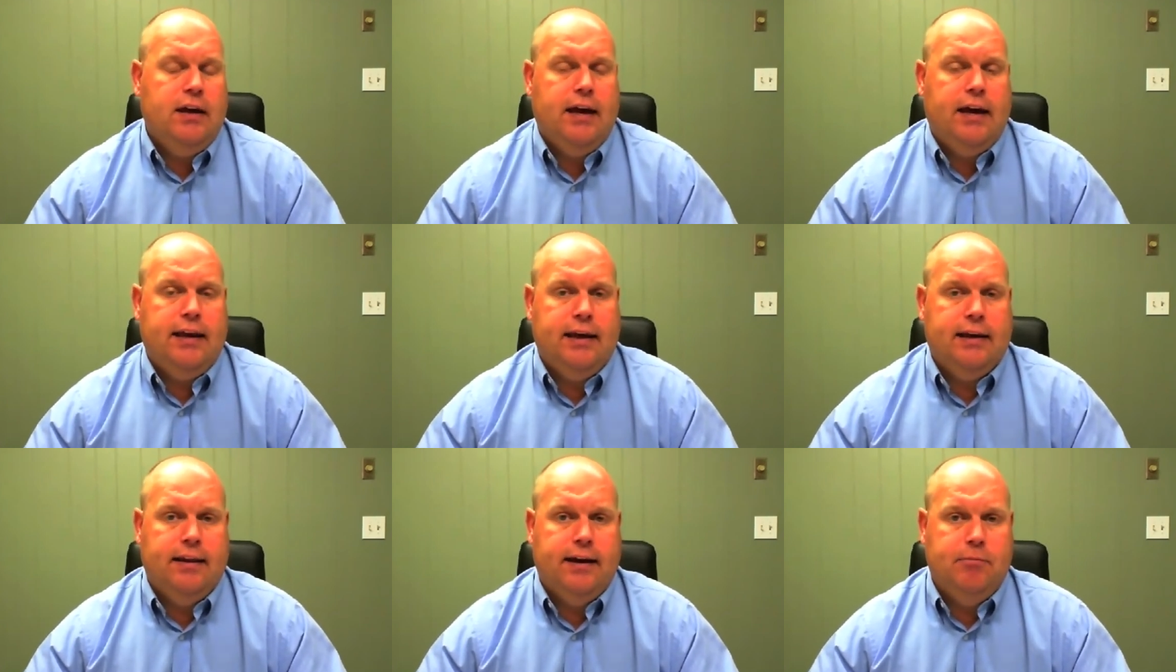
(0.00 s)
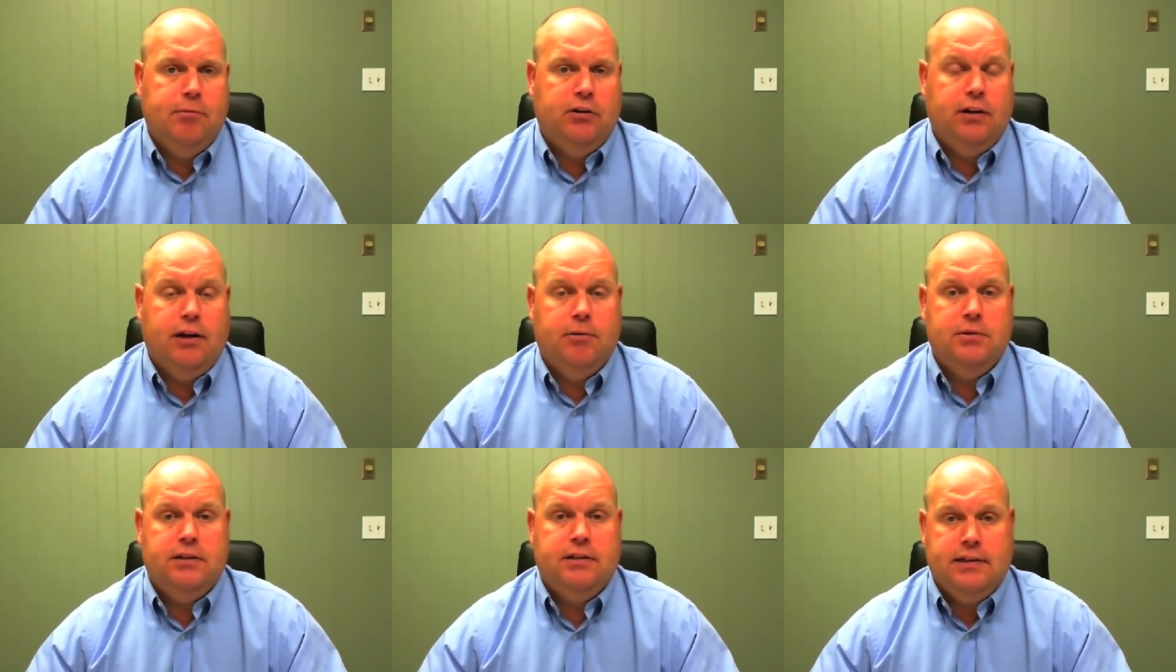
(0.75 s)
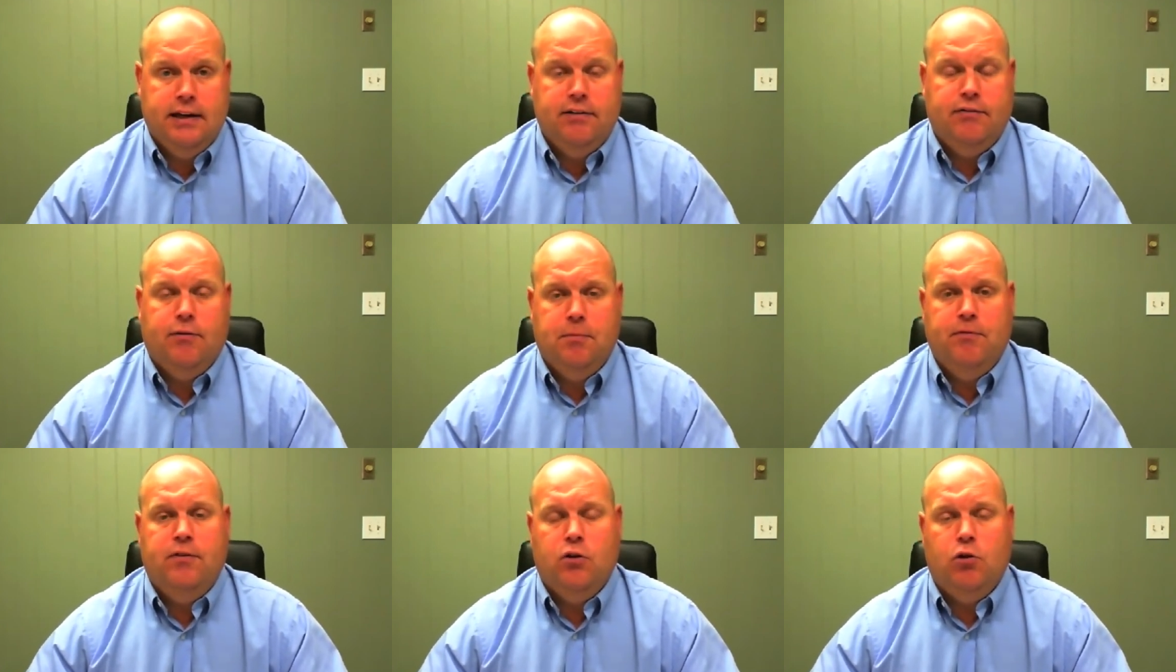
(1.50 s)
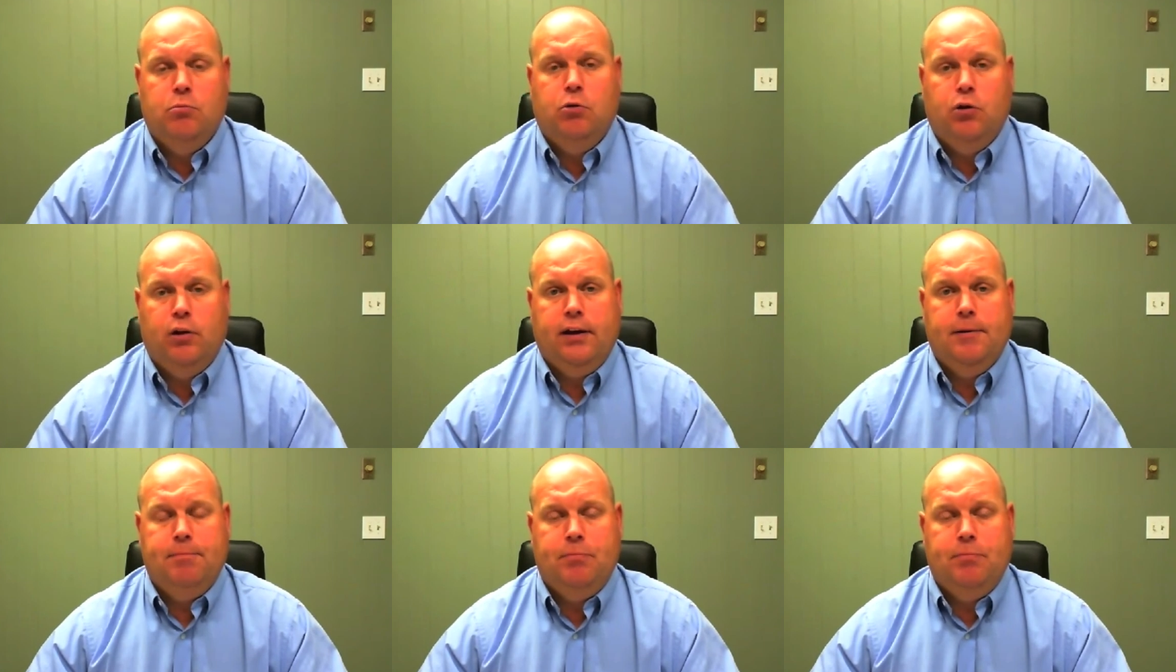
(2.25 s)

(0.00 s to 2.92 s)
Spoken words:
And again, liability comes extended from the vehicle pulling it.